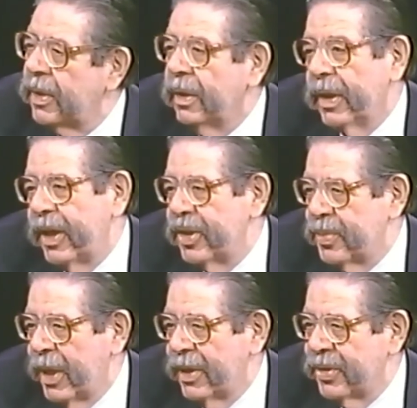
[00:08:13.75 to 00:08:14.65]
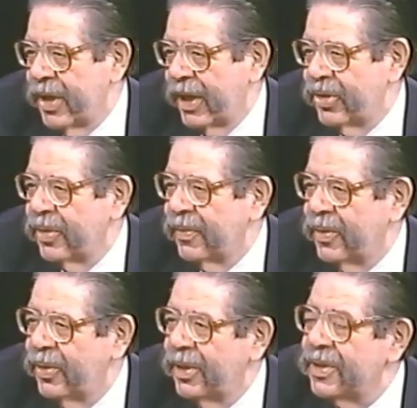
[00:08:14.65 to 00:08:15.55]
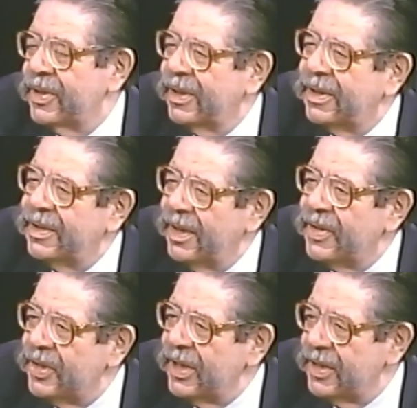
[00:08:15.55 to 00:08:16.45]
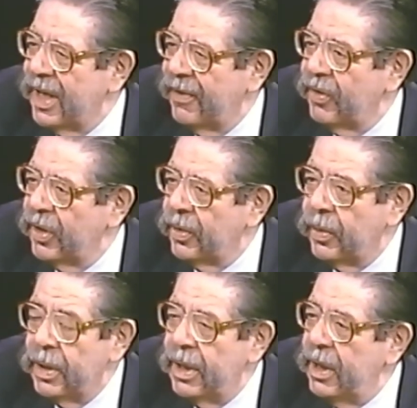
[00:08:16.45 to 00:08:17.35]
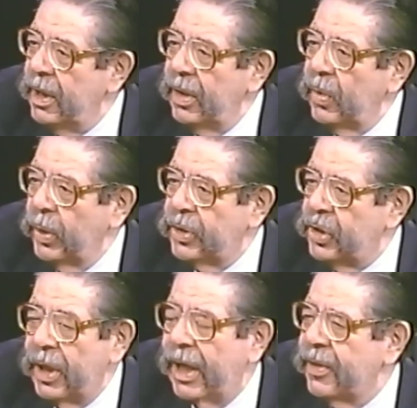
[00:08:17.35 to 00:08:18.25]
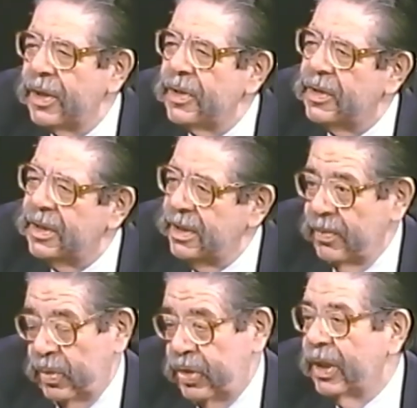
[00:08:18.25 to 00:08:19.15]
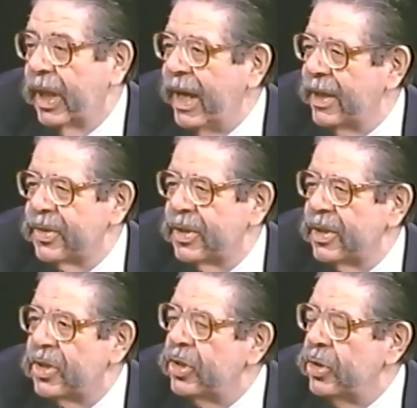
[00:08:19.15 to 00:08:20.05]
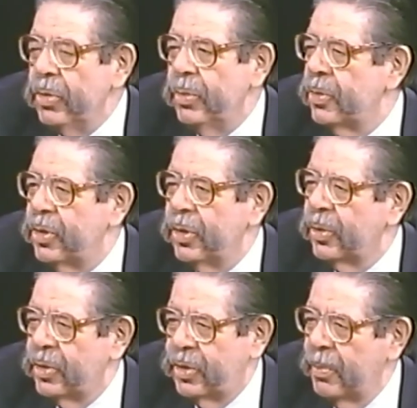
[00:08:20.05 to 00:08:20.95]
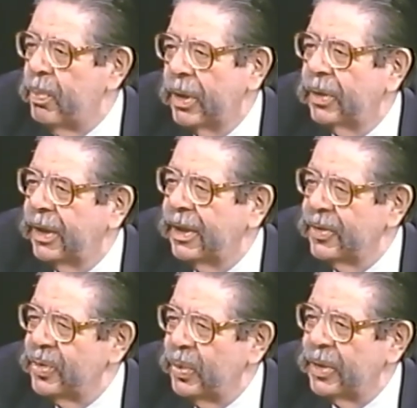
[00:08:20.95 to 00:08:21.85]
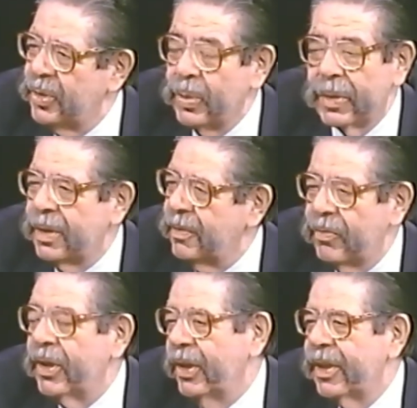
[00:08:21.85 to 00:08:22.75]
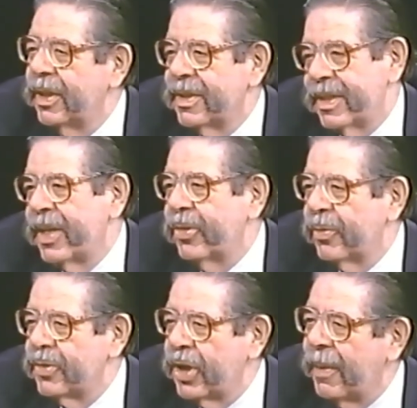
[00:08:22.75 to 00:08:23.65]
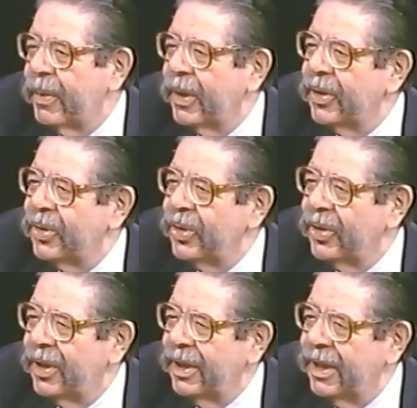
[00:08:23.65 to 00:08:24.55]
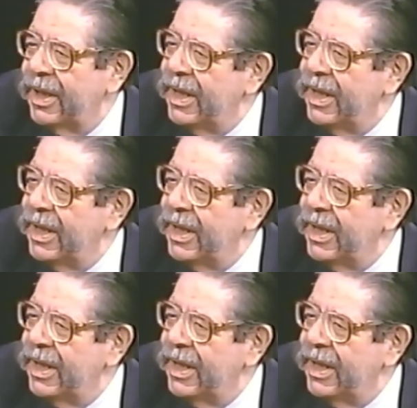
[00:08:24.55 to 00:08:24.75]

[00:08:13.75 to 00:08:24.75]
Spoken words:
The Ladies' Mile section, of course, on 6th Avenue, which still has these huge buildings, which were really the center of shopping in New York,